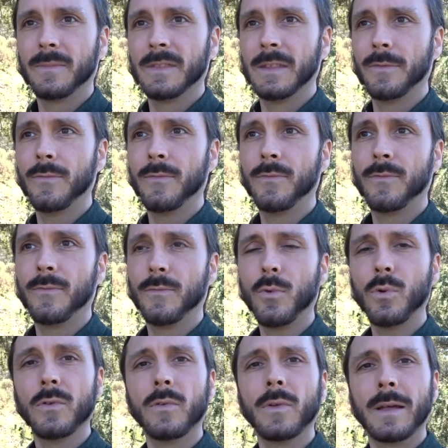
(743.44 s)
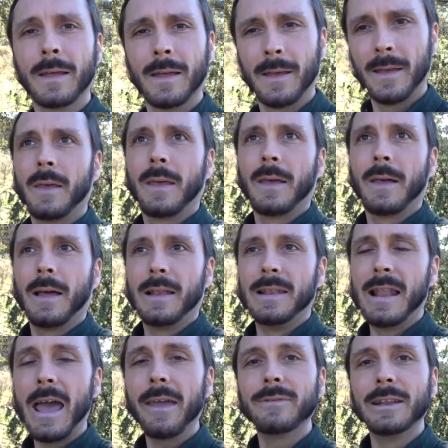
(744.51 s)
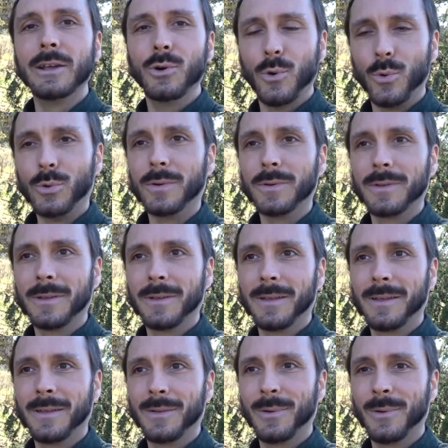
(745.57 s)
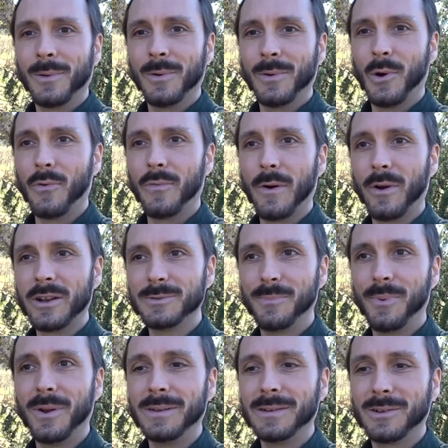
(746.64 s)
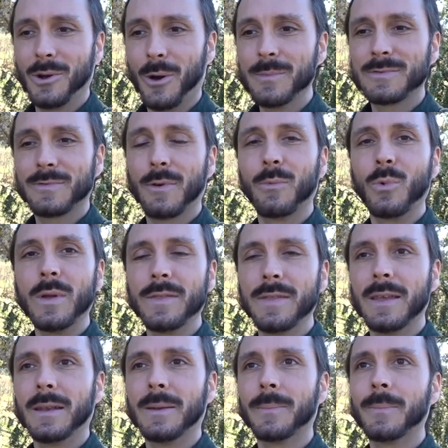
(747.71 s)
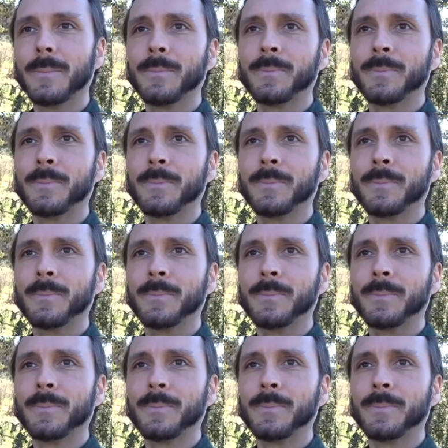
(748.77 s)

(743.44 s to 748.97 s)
the full livelihood of our spirit comes from within.